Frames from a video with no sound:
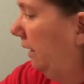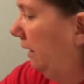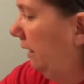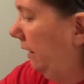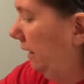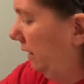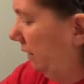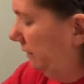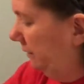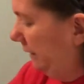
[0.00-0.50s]

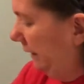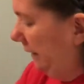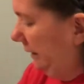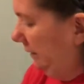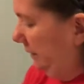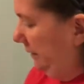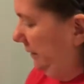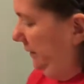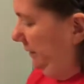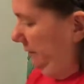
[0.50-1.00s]
All right,
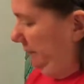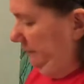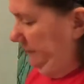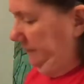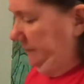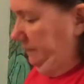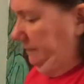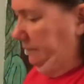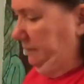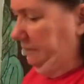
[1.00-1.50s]

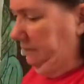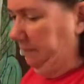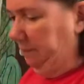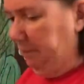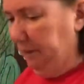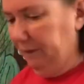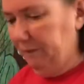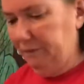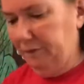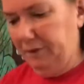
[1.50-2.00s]

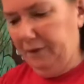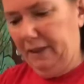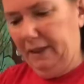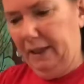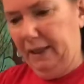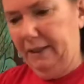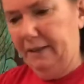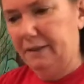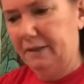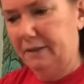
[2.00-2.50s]
but very
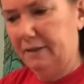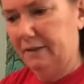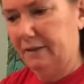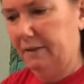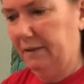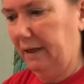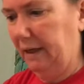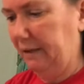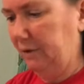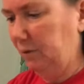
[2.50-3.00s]
nice.
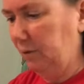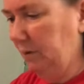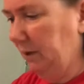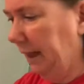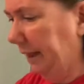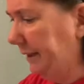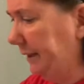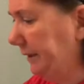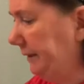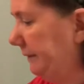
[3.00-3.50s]
I do
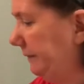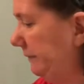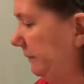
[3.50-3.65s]
like it.